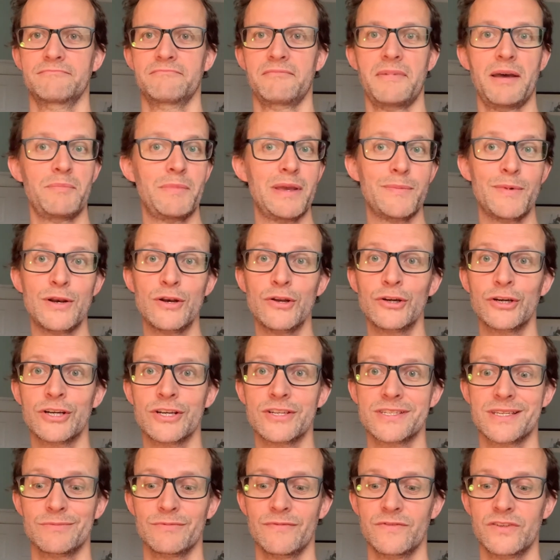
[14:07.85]
and maybe look at
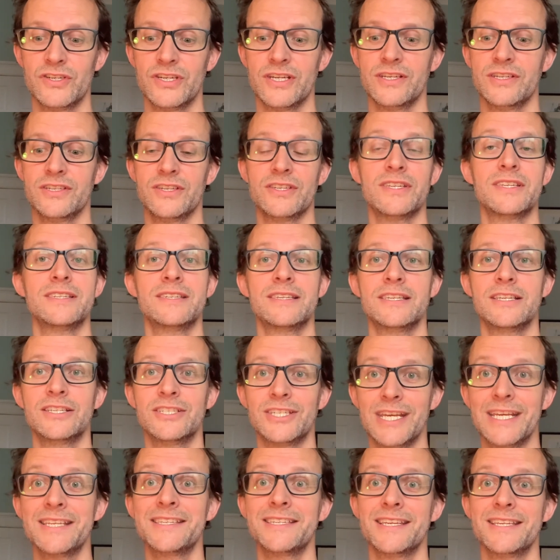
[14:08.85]
some of
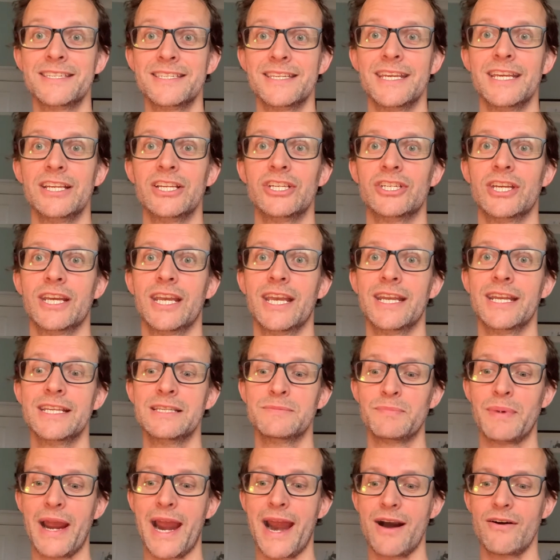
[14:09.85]
Jesus' teaching in his
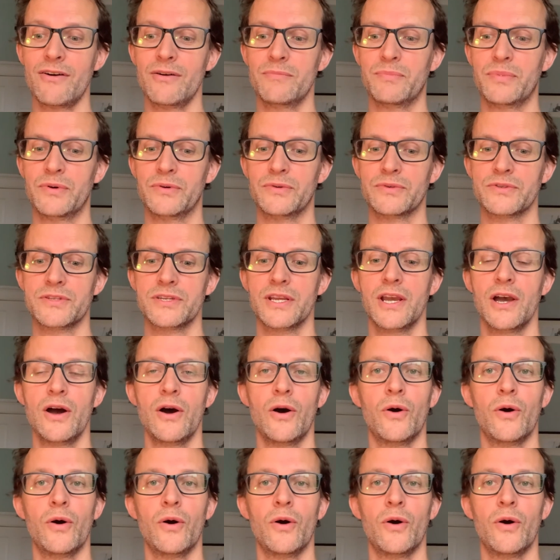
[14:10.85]
parables